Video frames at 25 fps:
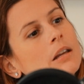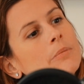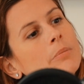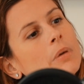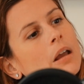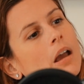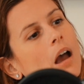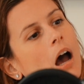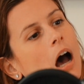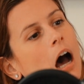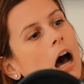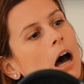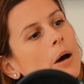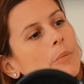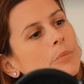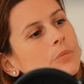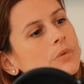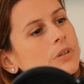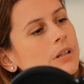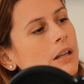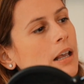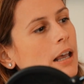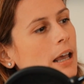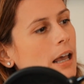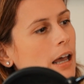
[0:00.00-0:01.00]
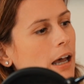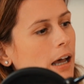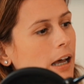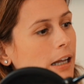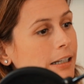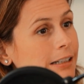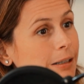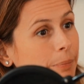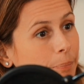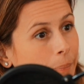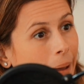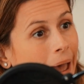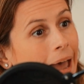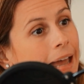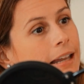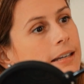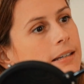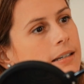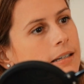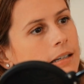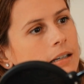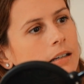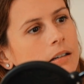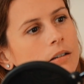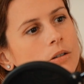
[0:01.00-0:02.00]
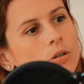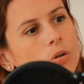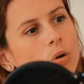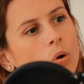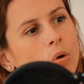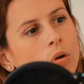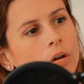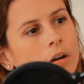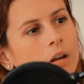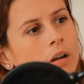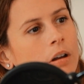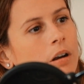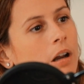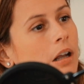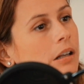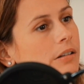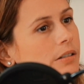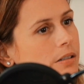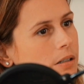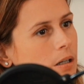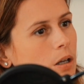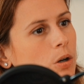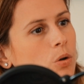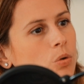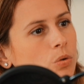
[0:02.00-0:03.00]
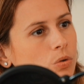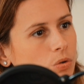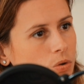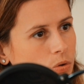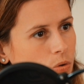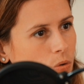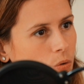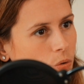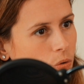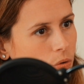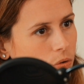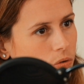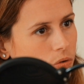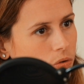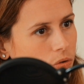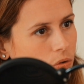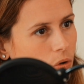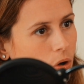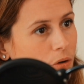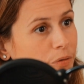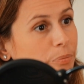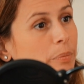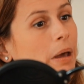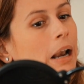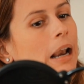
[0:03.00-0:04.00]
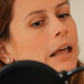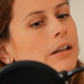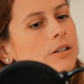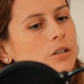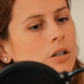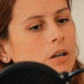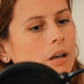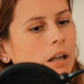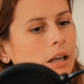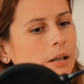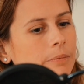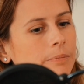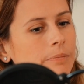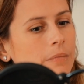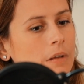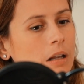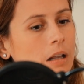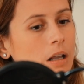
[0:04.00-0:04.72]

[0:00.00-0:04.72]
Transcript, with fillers: It becomes uh, dependent on an external source of melatonin.